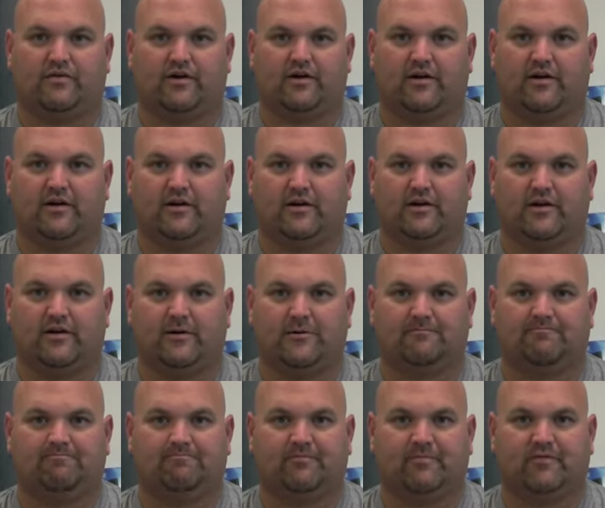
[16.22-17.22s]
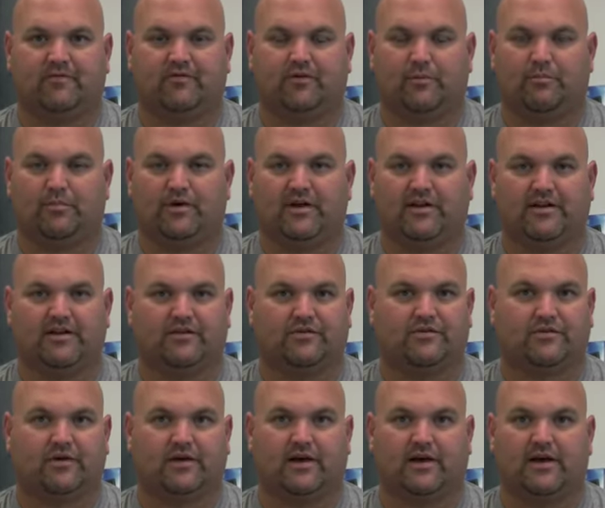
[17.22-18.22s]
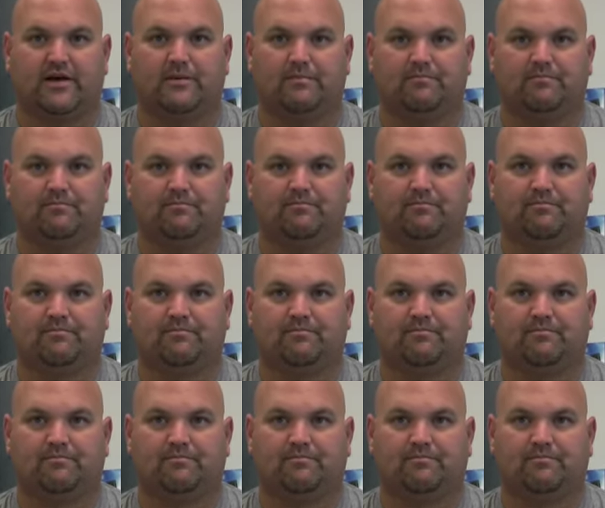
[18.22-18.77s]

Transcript: for a big district game.